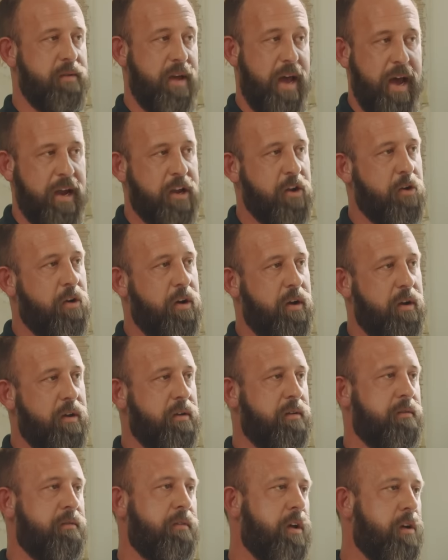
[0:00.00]
accurate
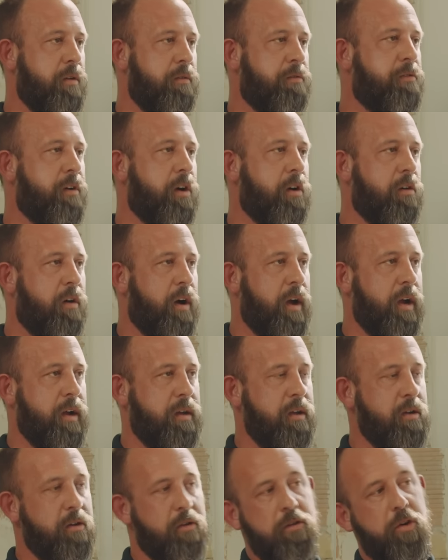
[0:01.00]
and, felt
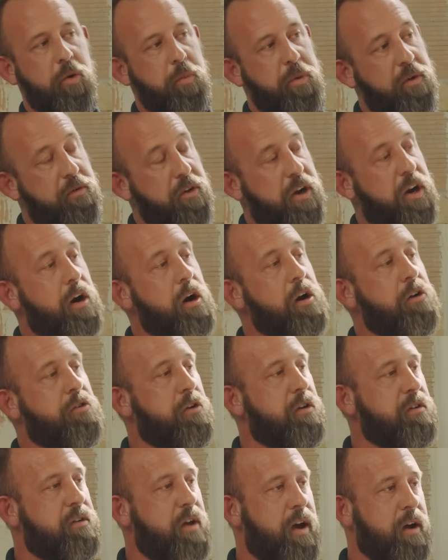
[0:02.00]
like, a little bit of a
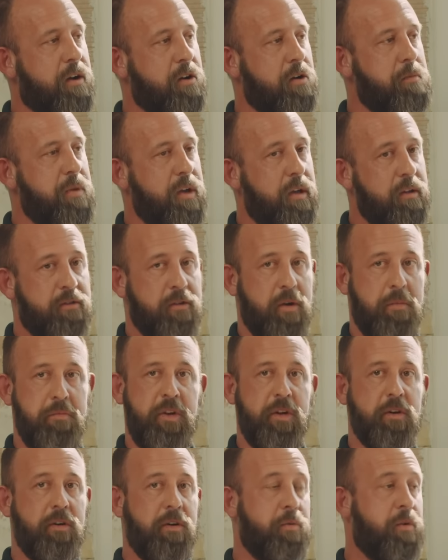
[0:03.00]
character attack on me. So I'm
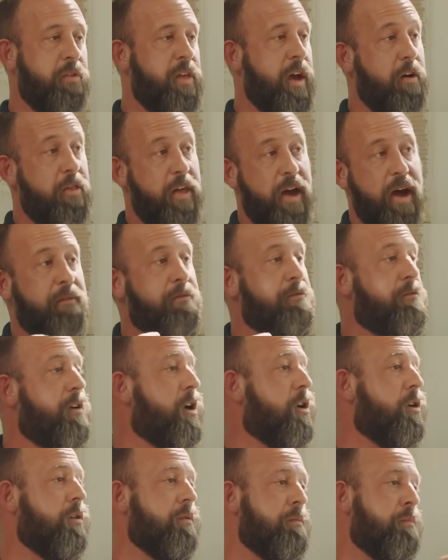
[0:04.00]
dealing with how that
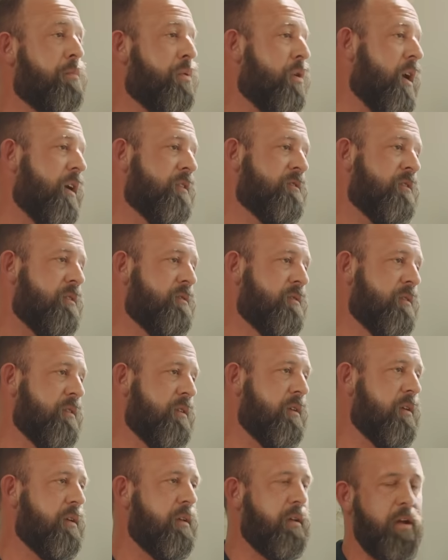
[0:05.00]
felt and
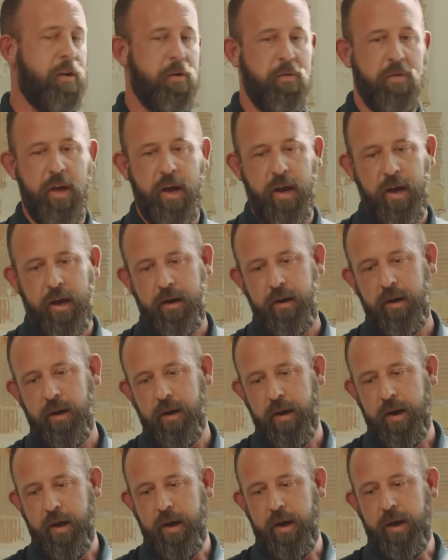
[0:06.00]
processing, that.
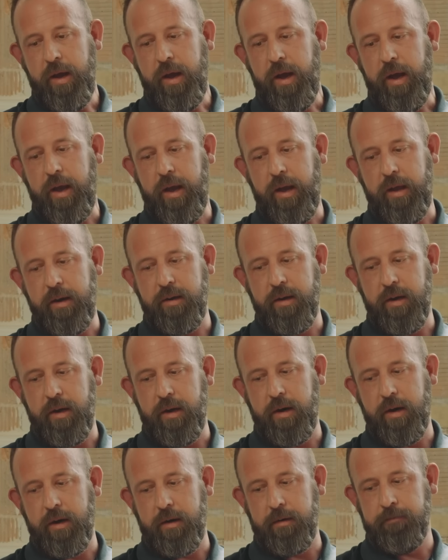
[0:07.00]
And,
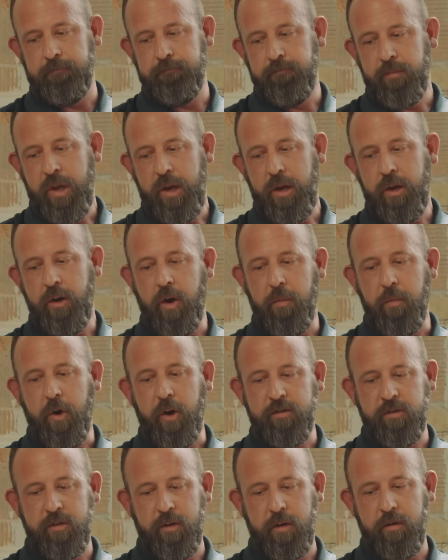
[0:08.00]
I'm
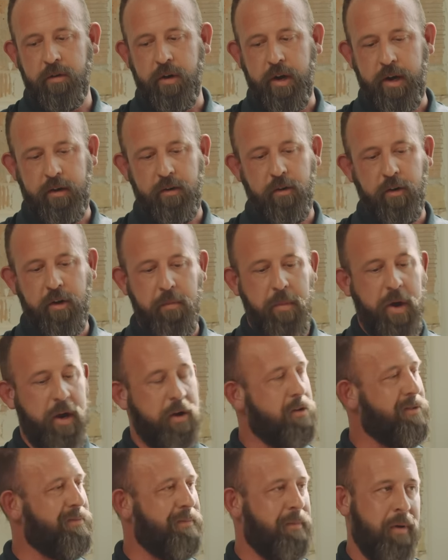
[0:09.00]
also like looking back
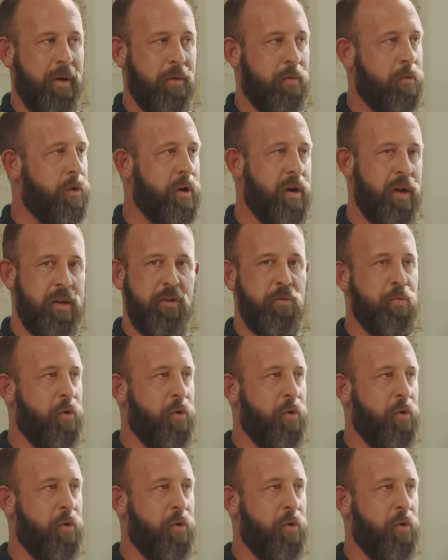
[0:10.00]
going, man, what did I do